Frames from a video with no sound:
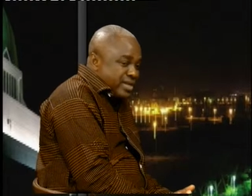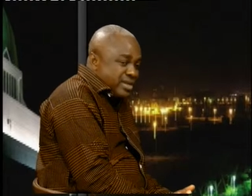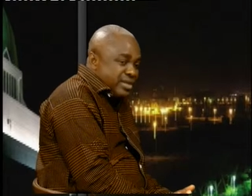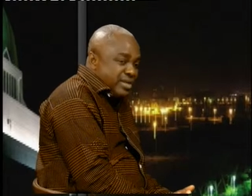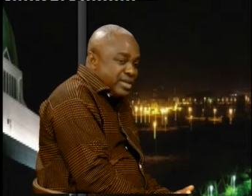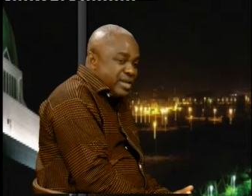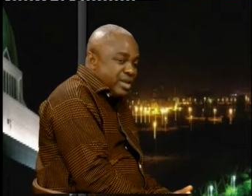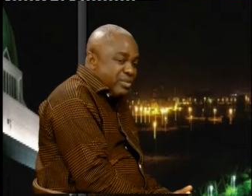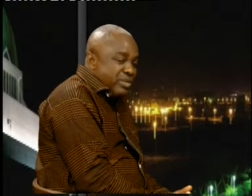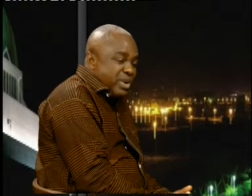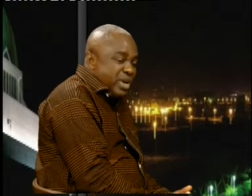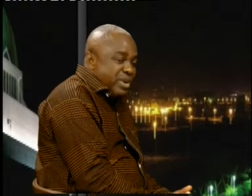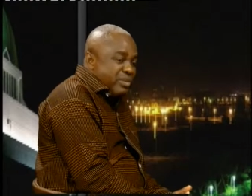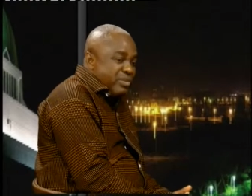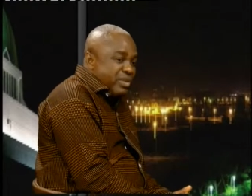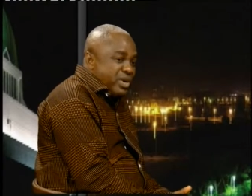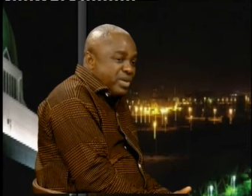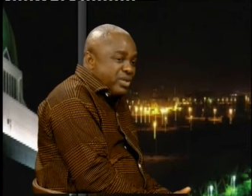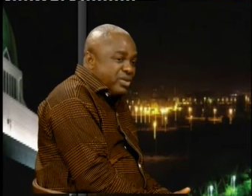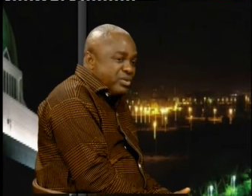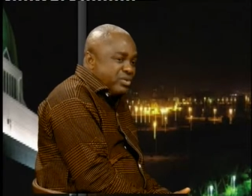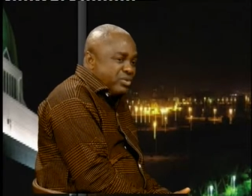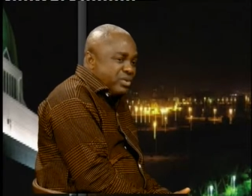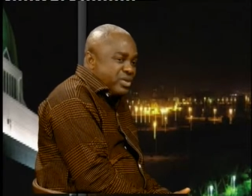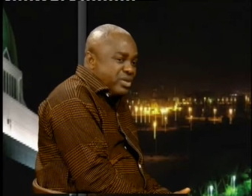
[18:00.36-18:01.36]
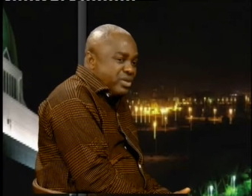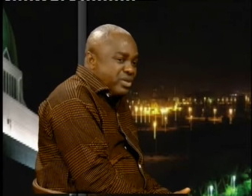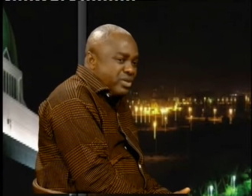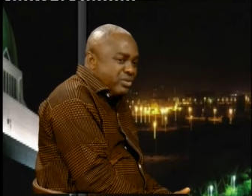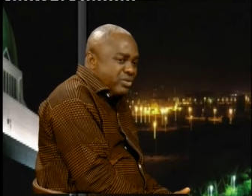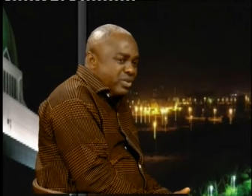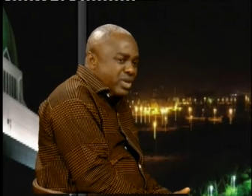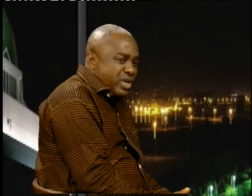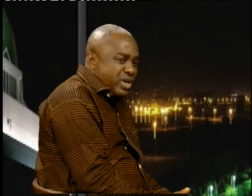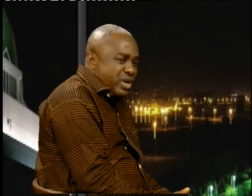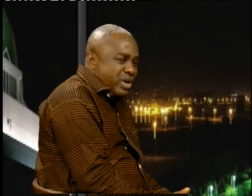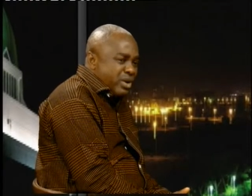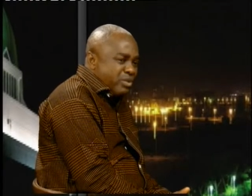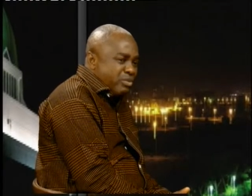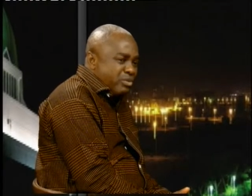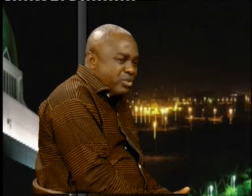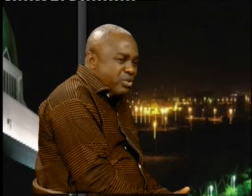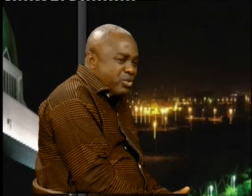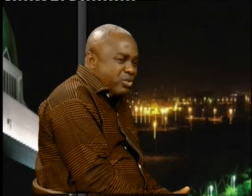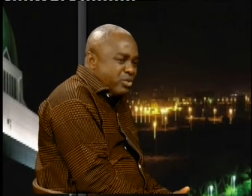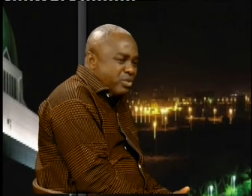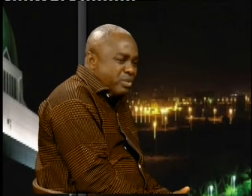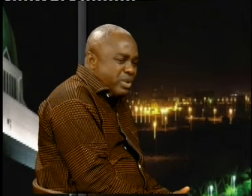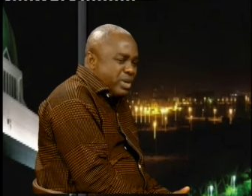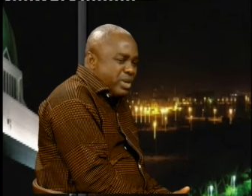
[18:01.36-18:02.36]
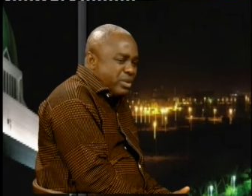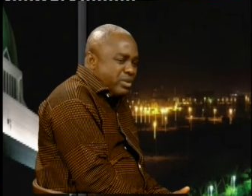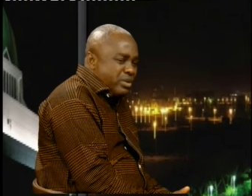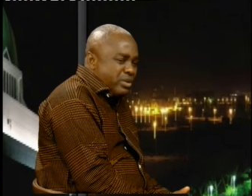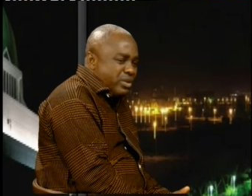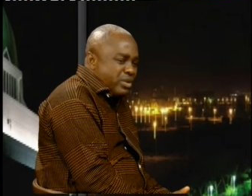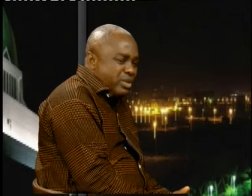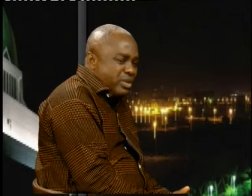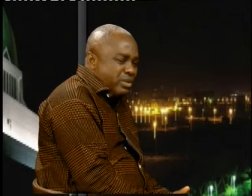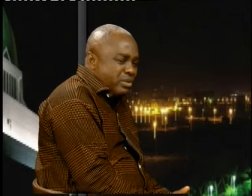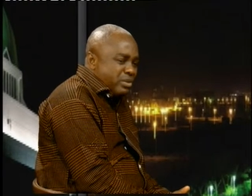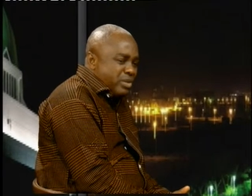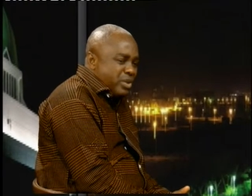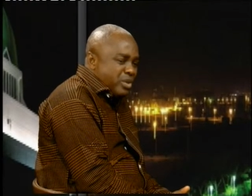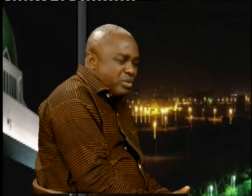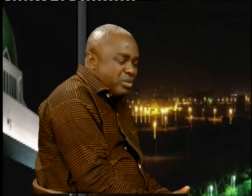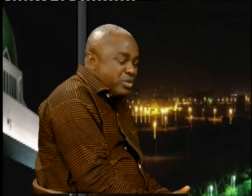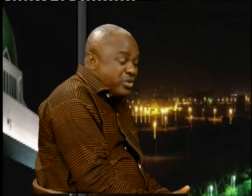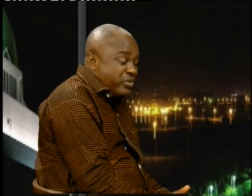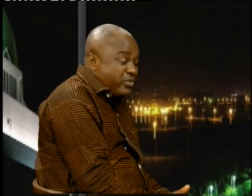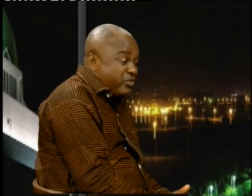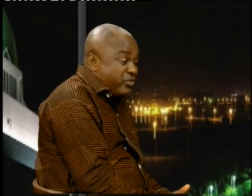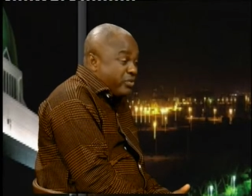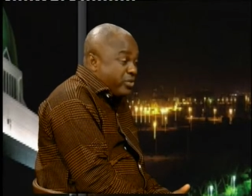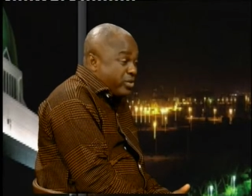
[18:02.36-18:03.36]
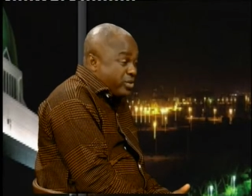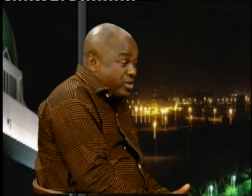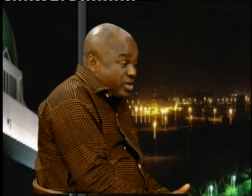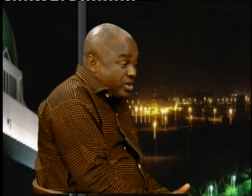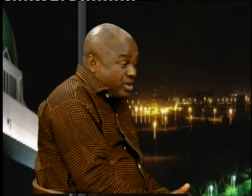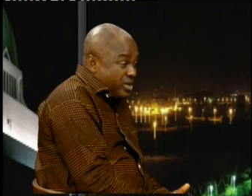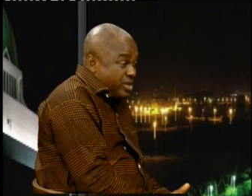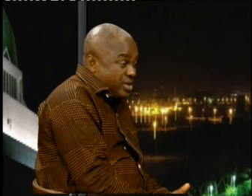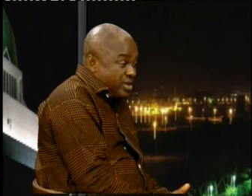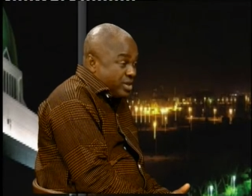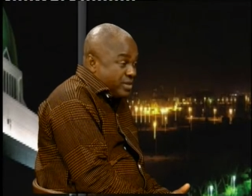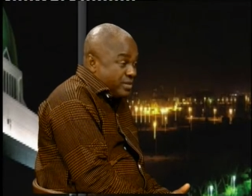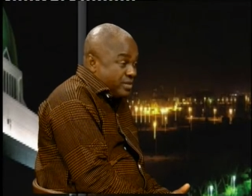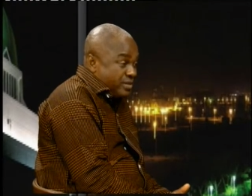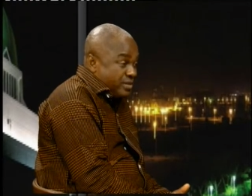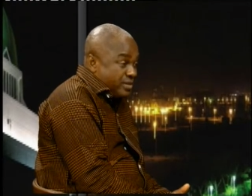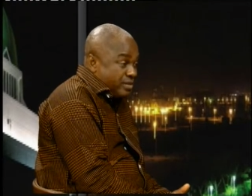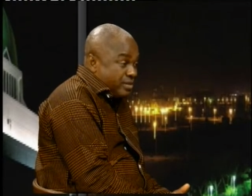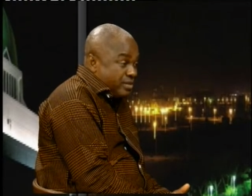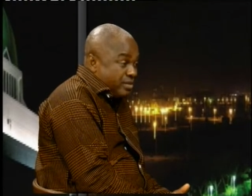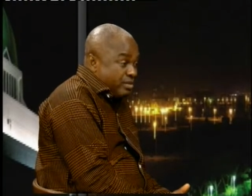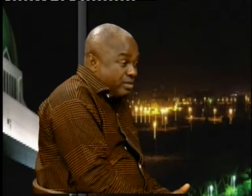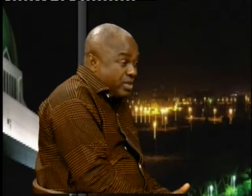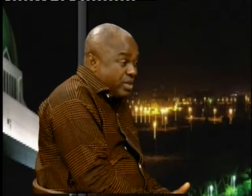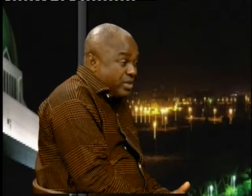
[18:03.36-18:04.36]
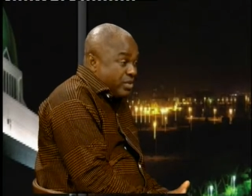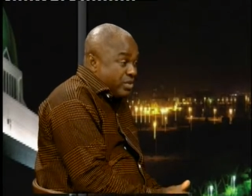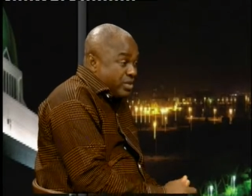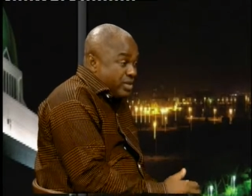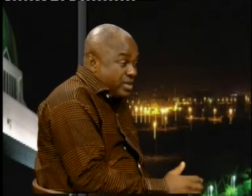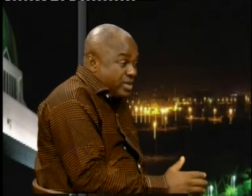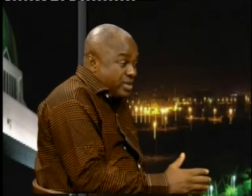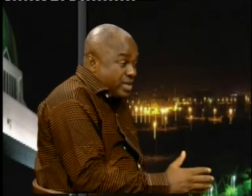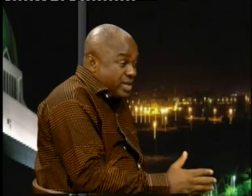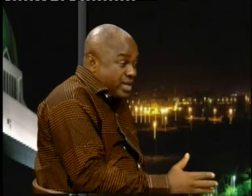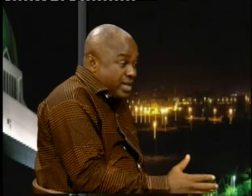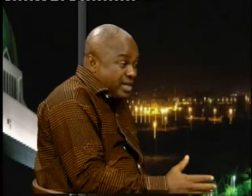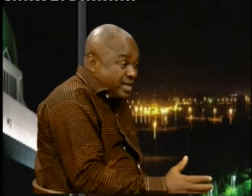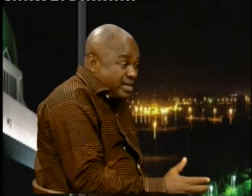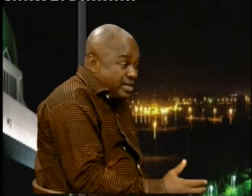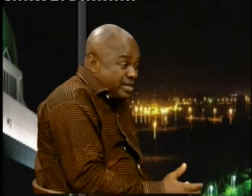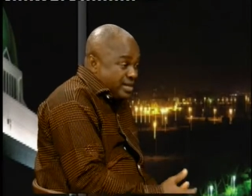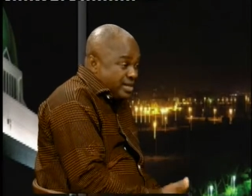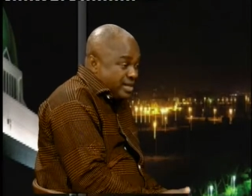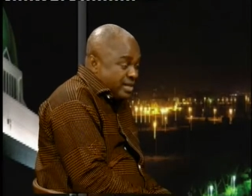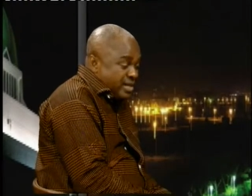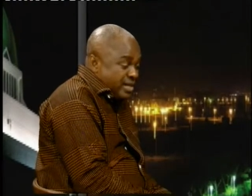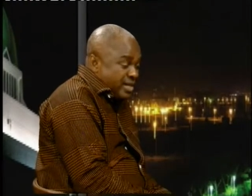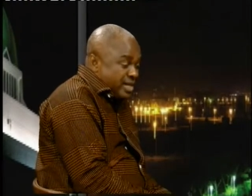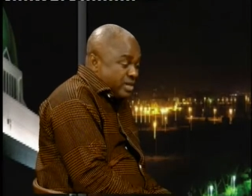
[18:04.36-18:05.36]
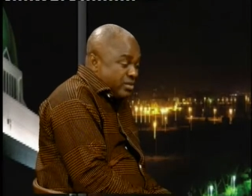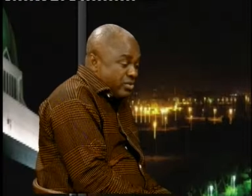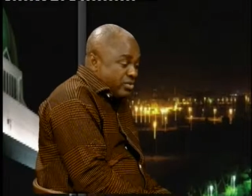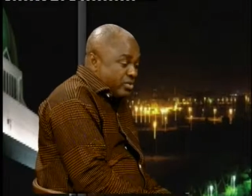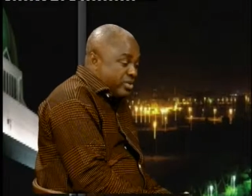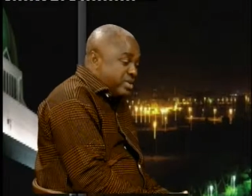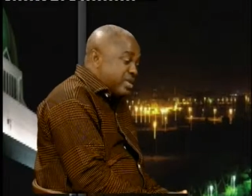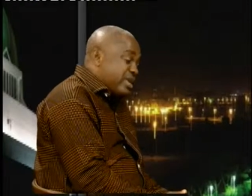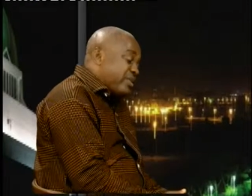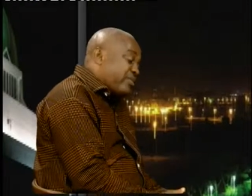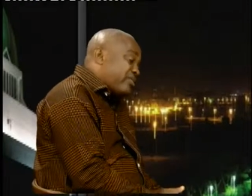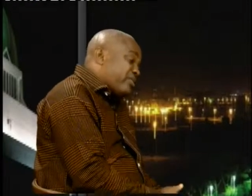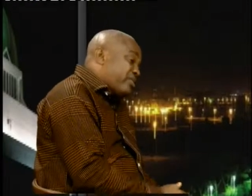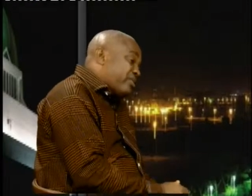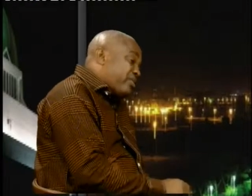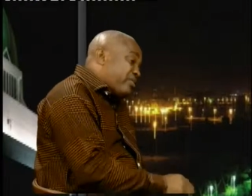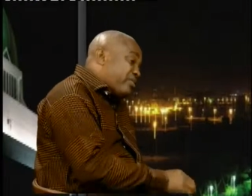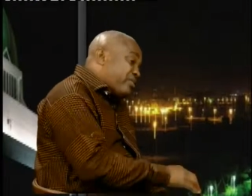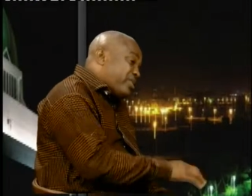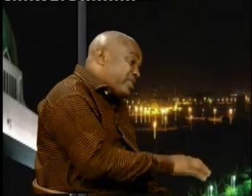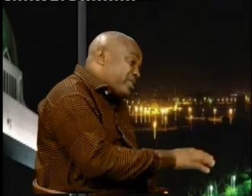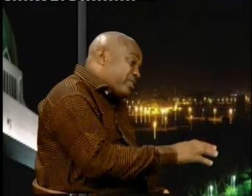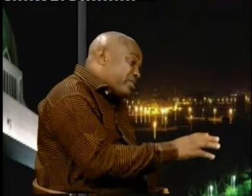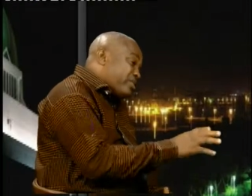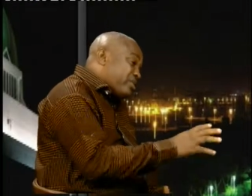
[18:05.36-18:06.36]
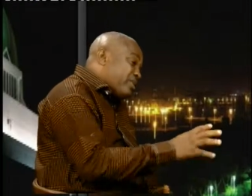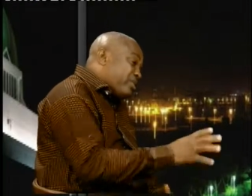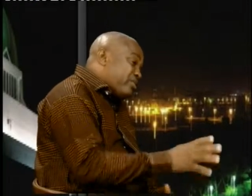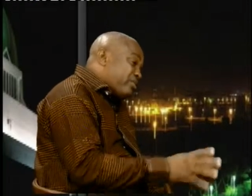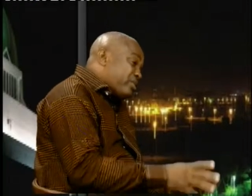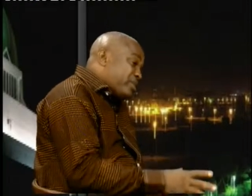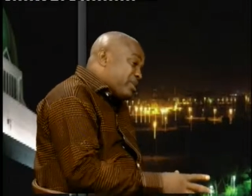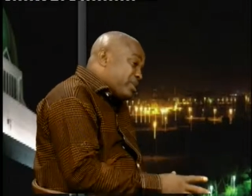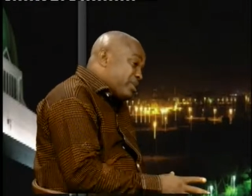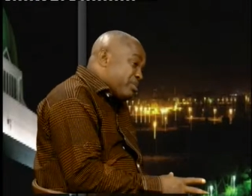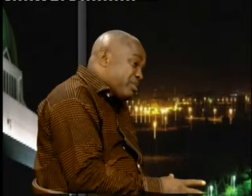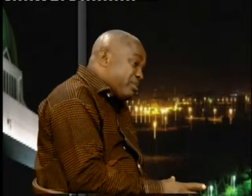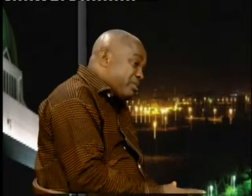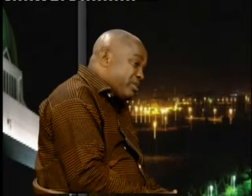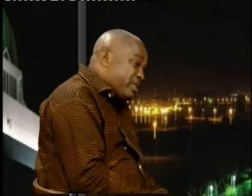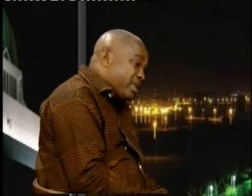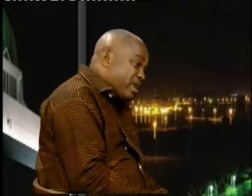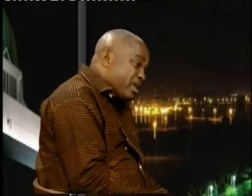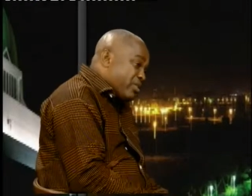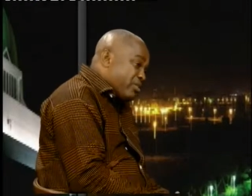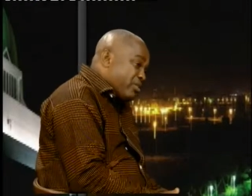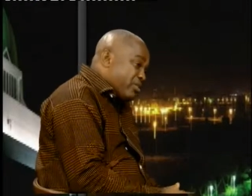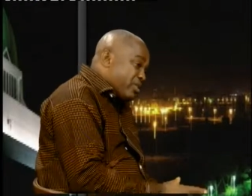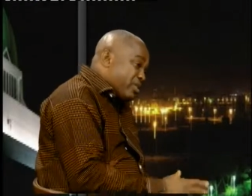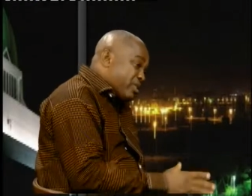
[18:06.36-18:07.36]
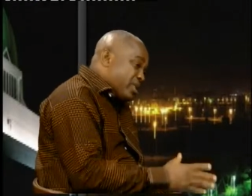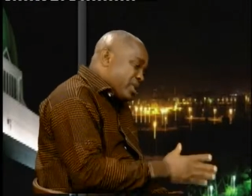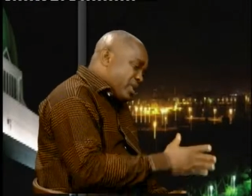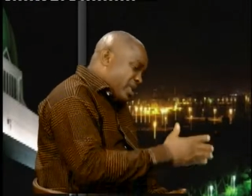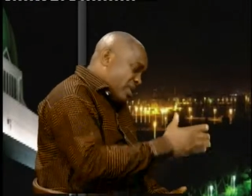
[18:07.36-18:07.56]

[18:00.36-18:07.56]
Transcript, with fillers: the amendments was, were up to about um, almost 40, about 38. It was after the first roundtable that we,